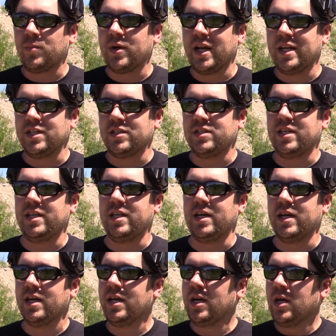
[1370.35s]
But I just need
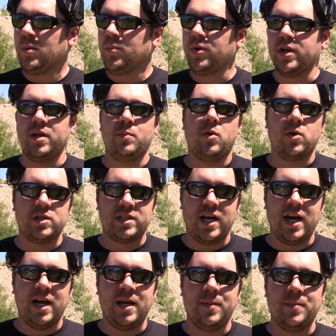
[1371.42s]
to put in more
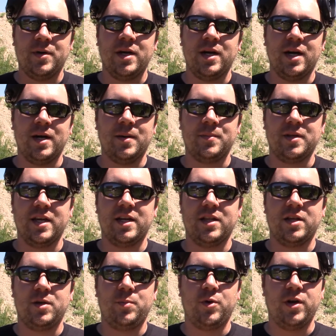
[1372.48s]
time, get a
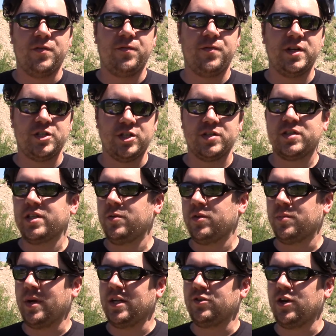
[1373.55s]
little more efficiency
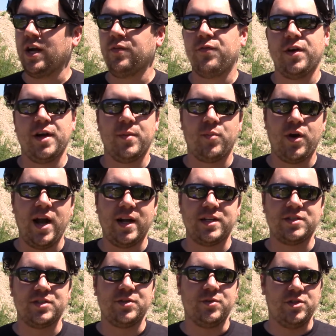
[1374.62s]
with my dry fire
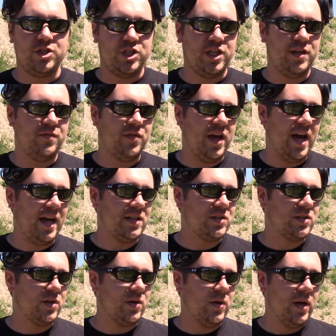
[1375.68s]
practice to achieve that.
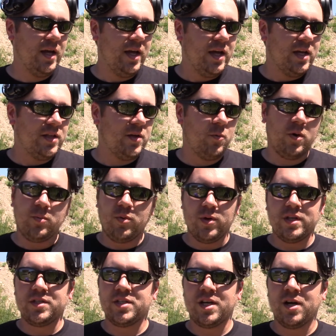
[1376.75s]
So the
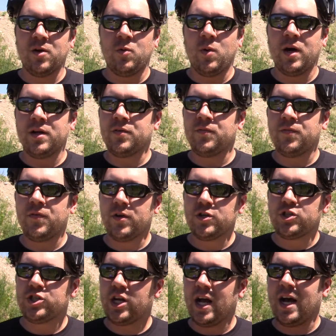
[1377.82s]
1.01 first
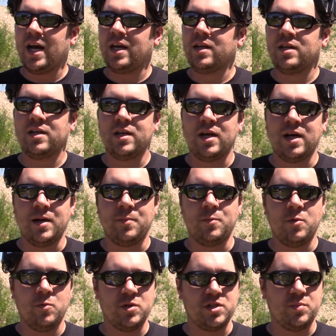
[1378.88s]
shot
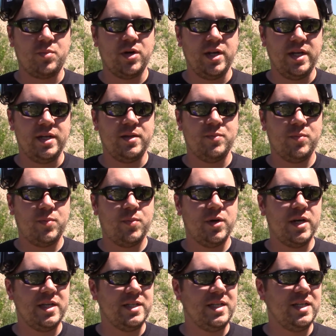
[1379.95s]
was a
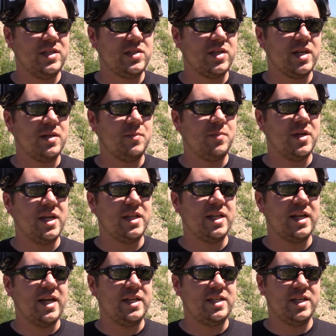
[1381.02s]
pretty decent, being
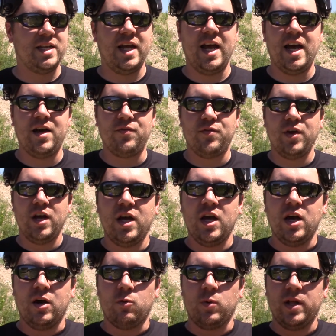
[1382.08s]
that I did have
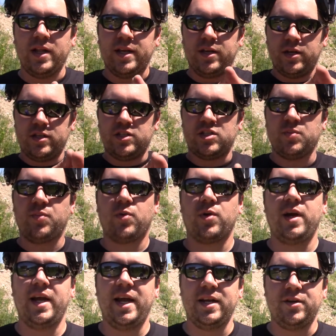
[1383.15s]
a really good
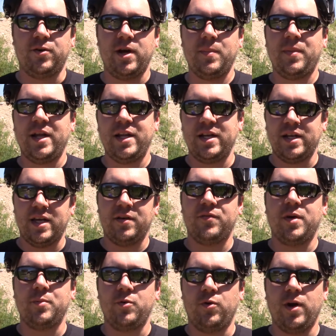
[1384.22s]
support hand grip. I didn't give
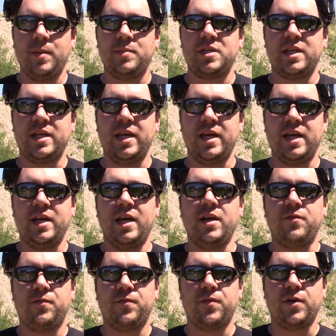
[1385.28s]
up grip to get a
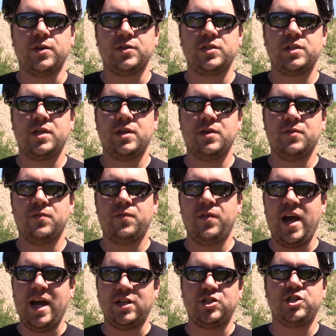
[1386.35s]
first
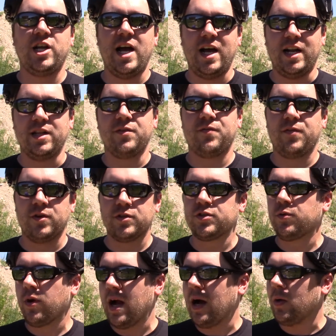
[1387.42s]
fast shot on the first
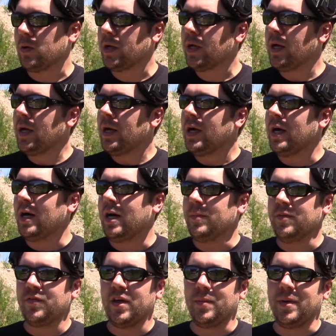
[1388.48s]
round,
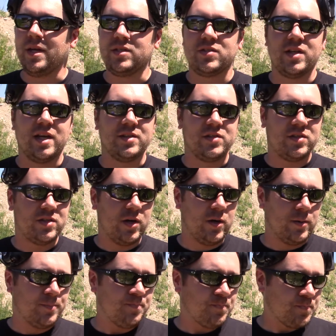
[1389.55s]
if that makes sense. So
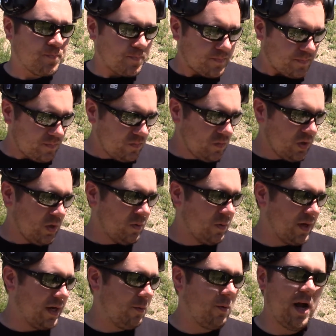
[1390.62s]
we're
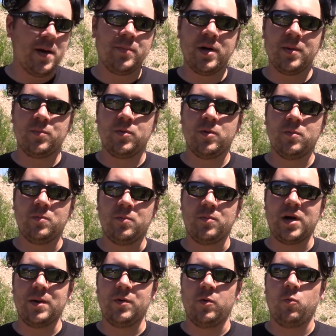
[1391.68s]
gonna wrap up
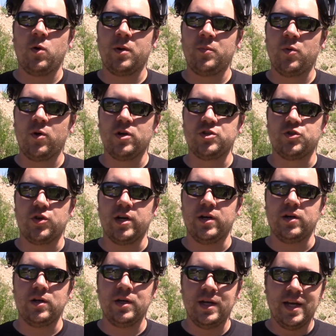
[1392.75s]
probably one more
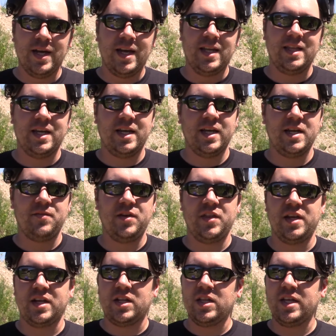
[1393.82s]
drill and then get
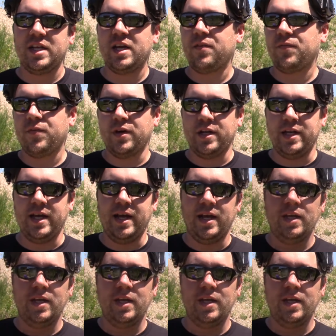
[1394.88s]
everything cleaned up for today.